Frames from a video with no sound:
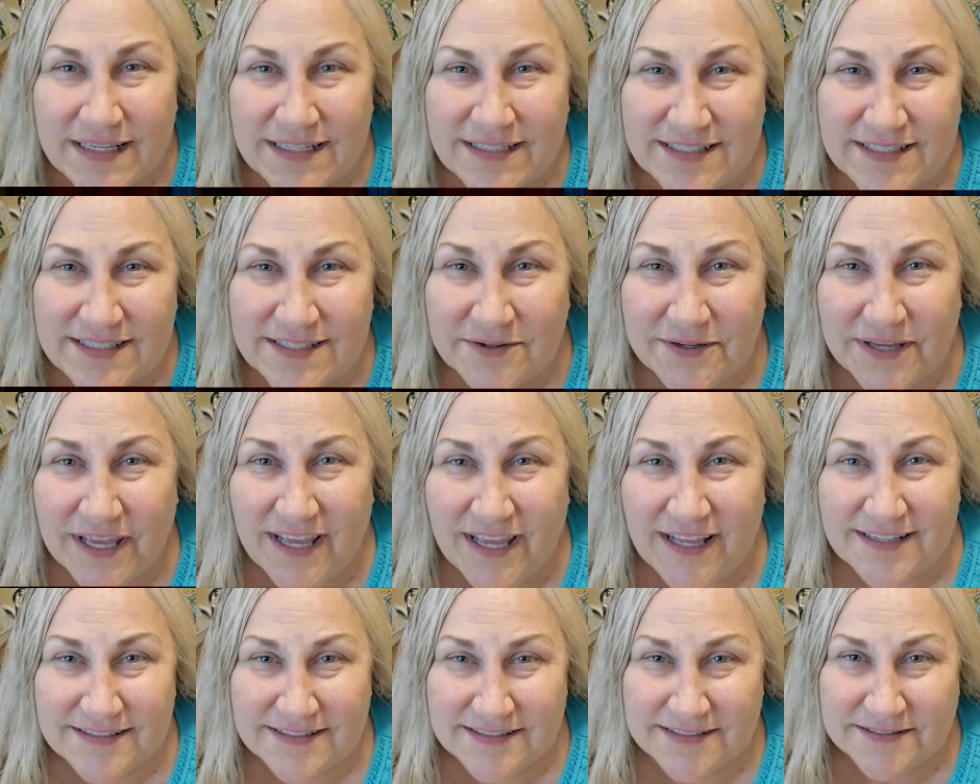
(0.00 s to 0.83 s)
So,
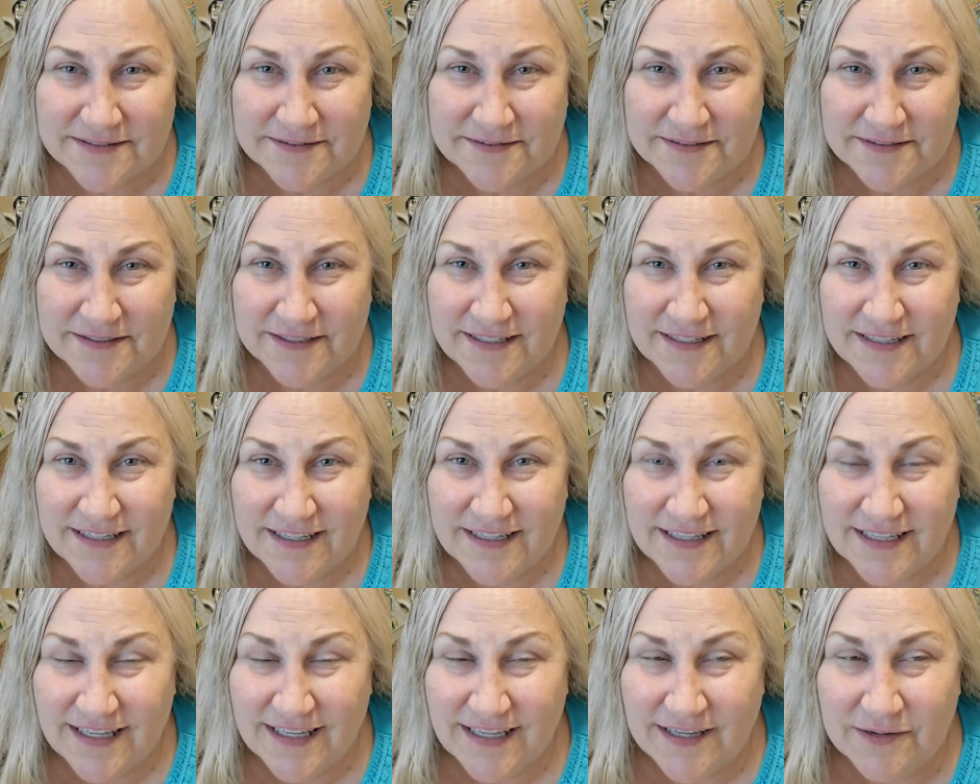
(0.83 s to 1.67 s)
yes,
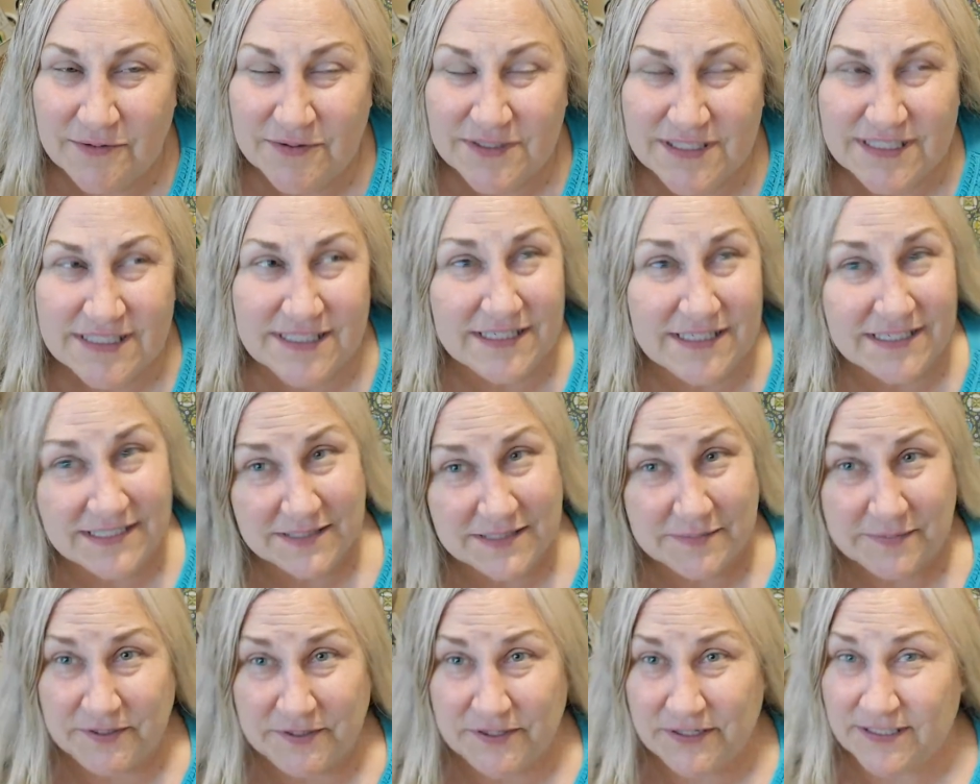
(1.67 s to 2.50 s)
it was an
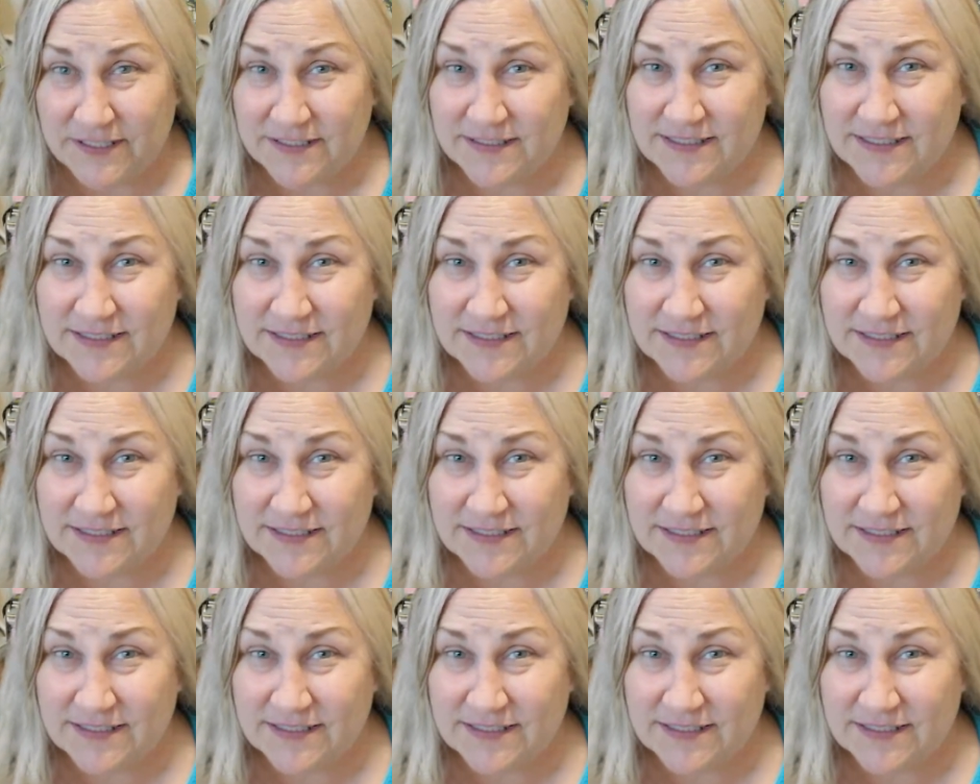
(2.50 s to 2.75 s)
experience.